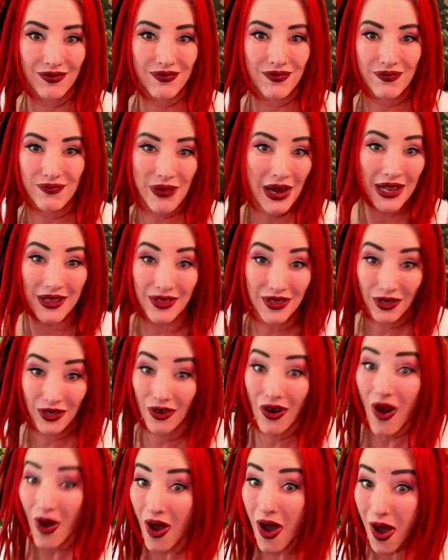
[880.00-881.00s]
but they're
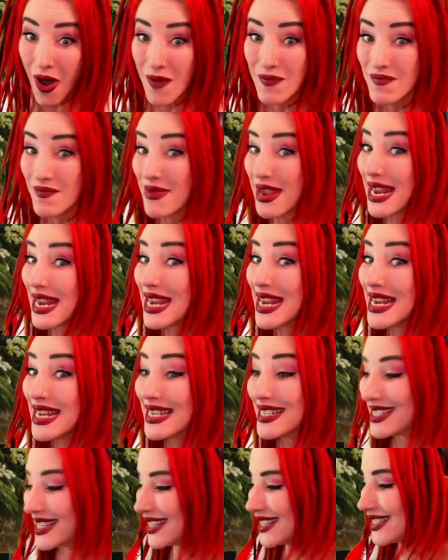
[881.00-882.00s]

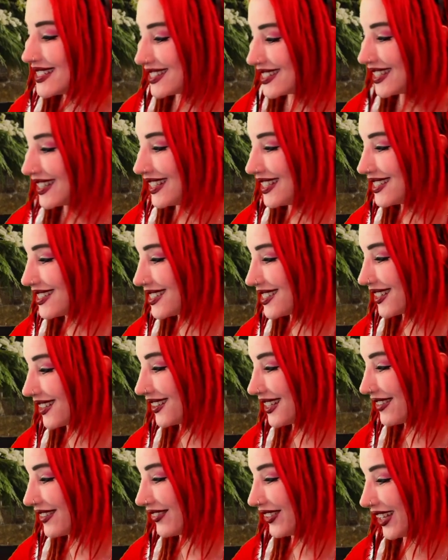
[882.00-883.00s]
amazing cities to
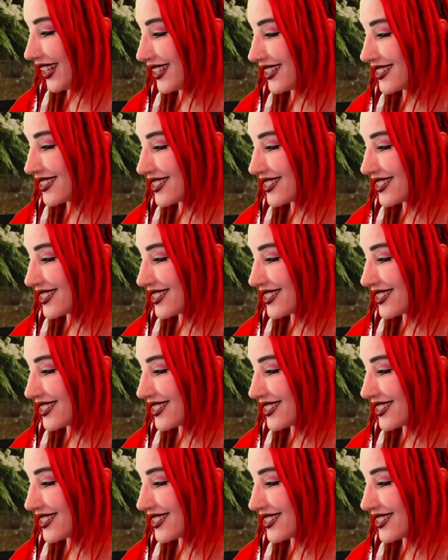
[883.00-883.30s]
live in.